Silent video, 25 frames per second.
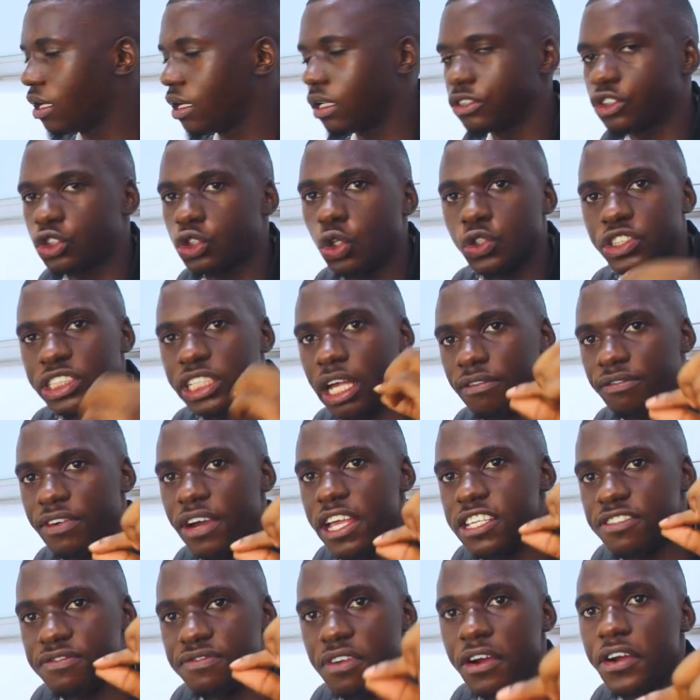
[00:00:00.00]
So server
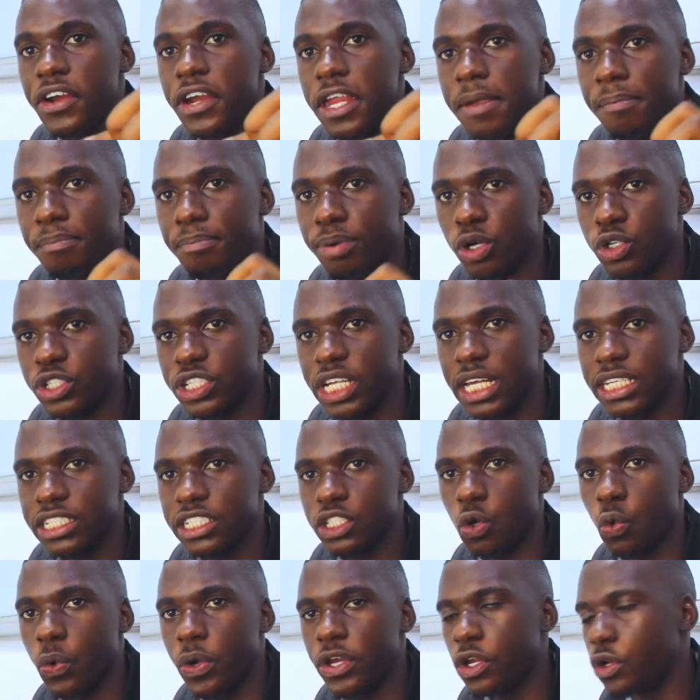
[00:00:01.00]
is very
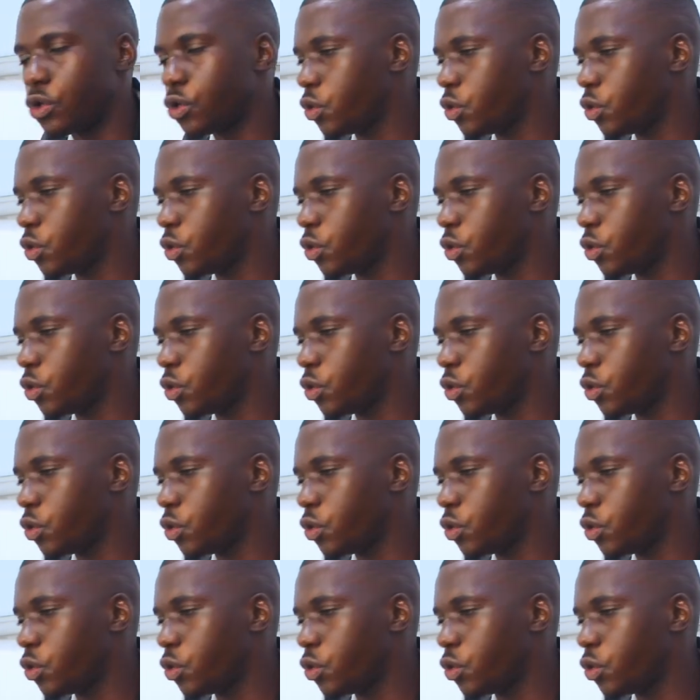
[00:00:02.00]
important when